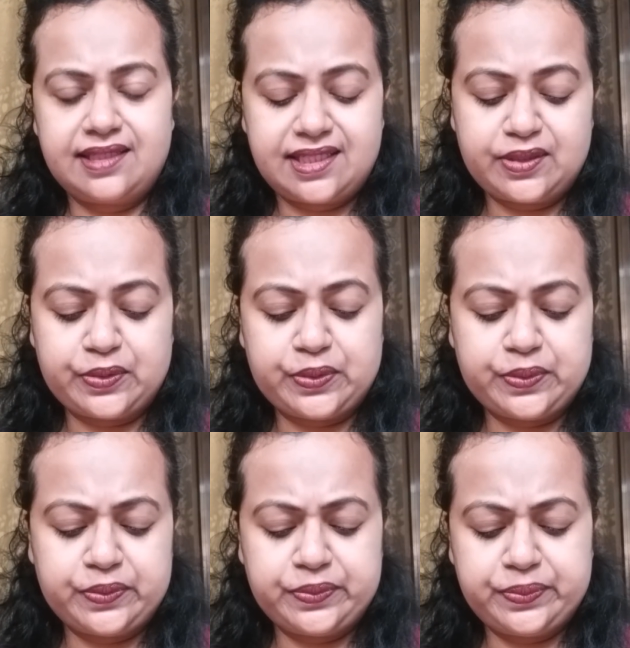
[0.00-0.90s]

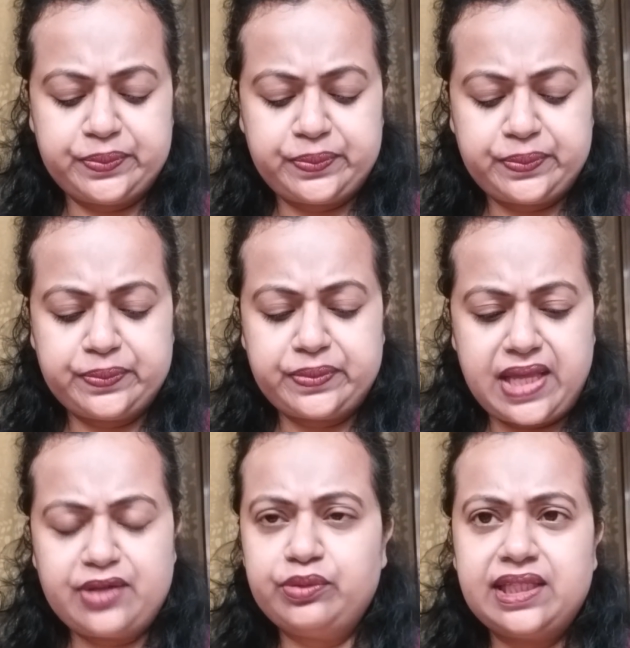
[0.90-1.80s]
So
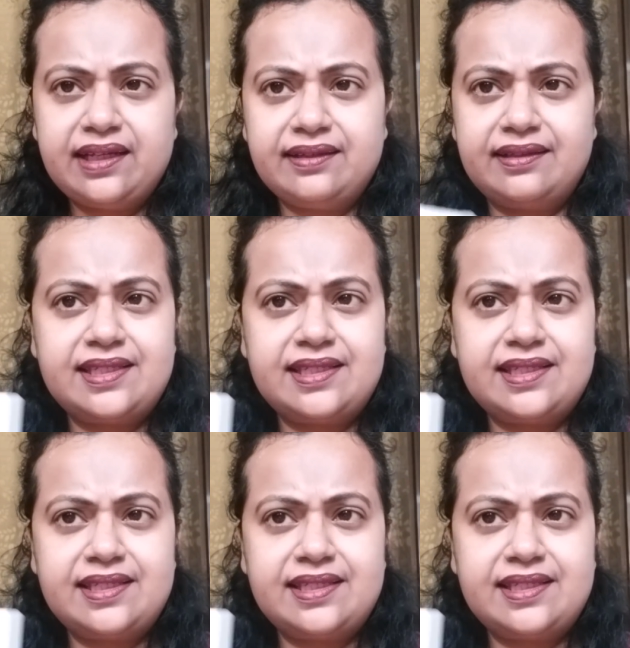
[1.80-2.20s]
I don't think